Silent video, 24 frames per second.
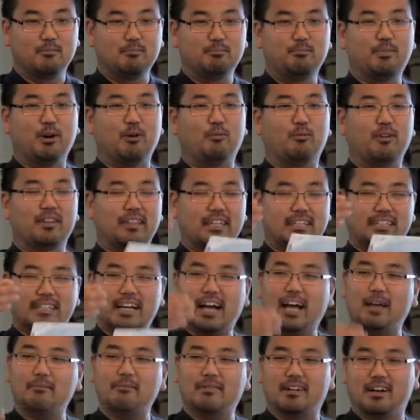but when the
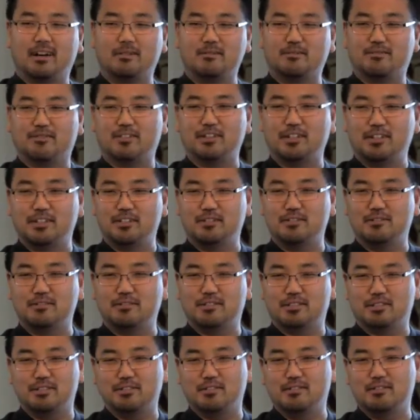time comes for you
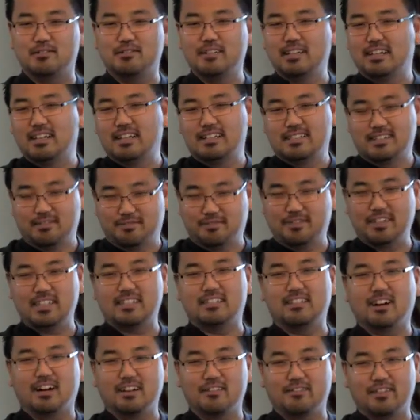to defeat
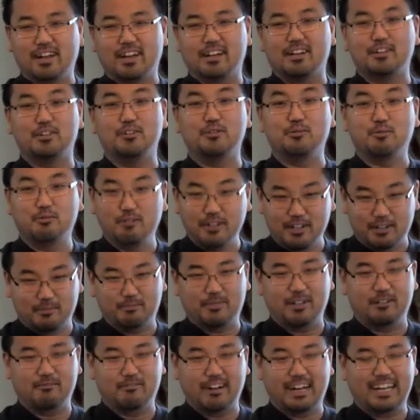Darth Vader, you will
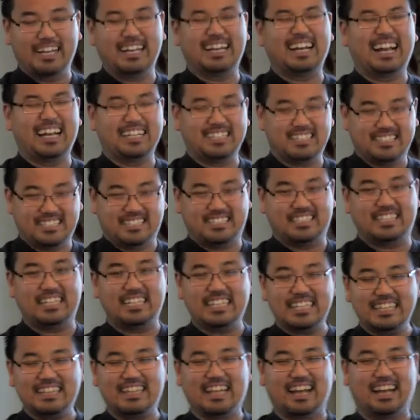be ready, and I
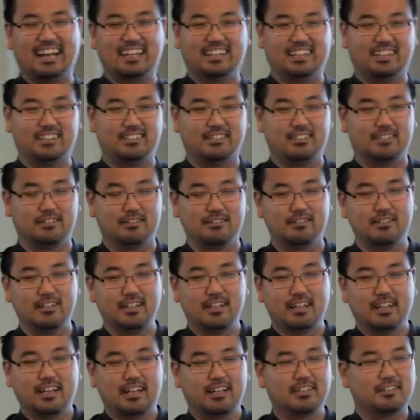see that in you.
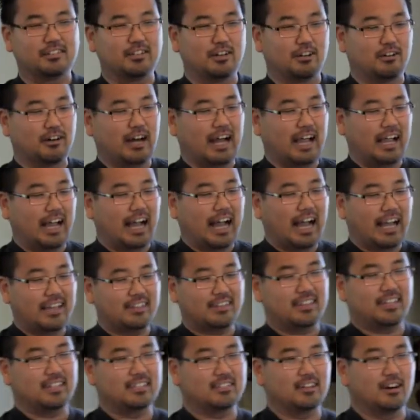And so I
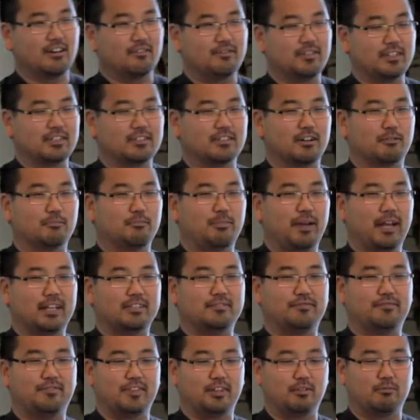think dolphins are
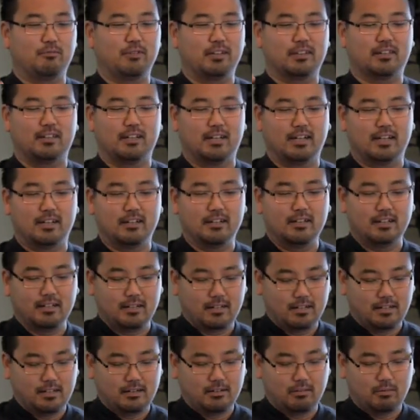best fit with
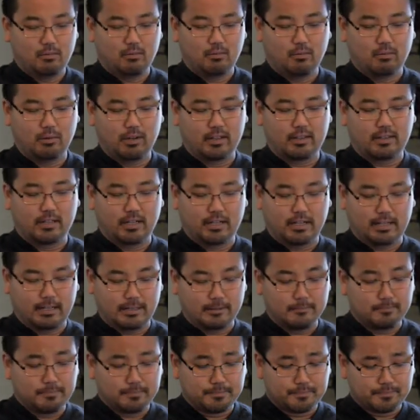
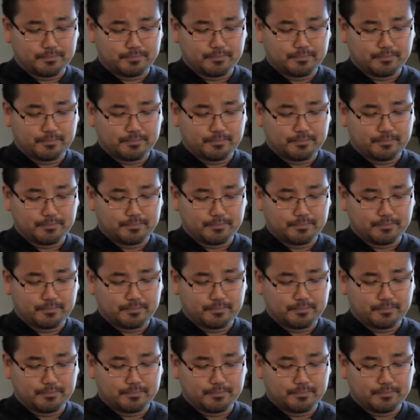a